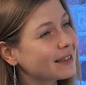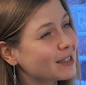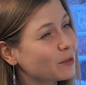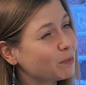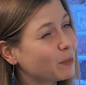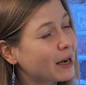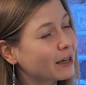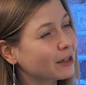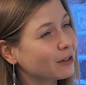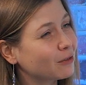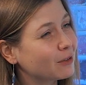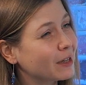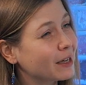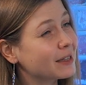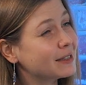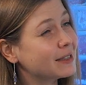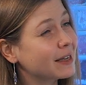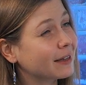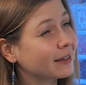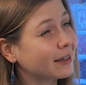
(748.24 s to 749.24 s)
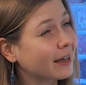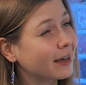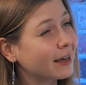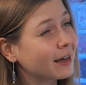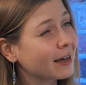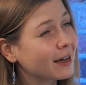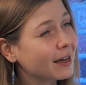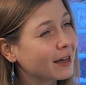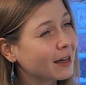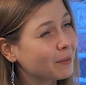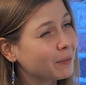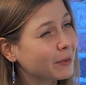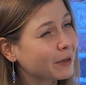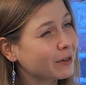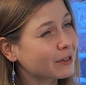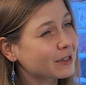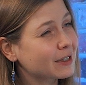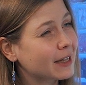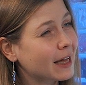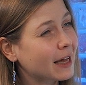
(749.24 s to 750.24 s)
a part of the DNA,
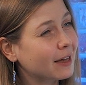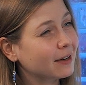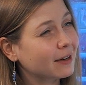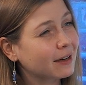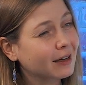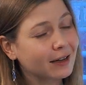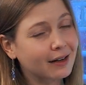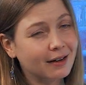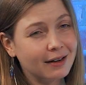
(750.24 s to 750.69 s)
because then